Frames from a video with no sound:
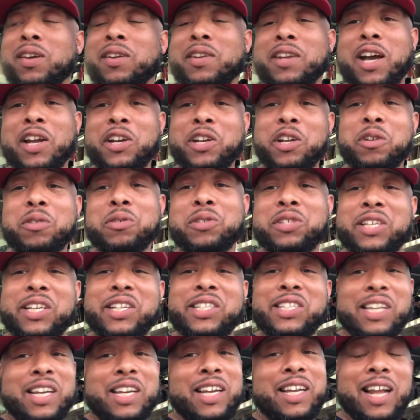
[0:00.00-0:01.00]
Nando's
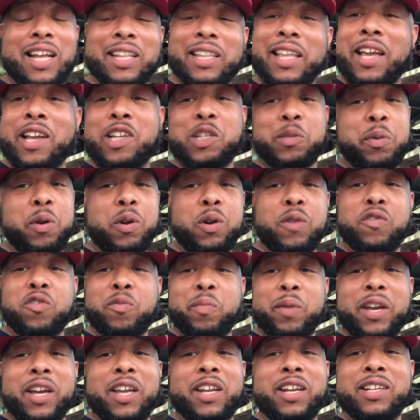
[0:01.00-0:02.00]
C10. That thing is beautiful,
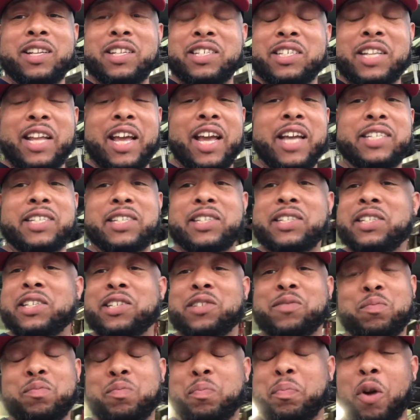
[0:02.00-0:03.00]
man, and the stance is
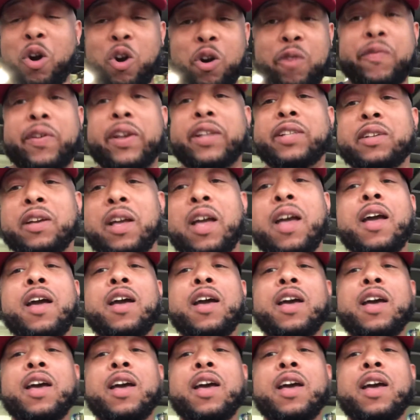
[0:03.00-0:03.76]
just perfect.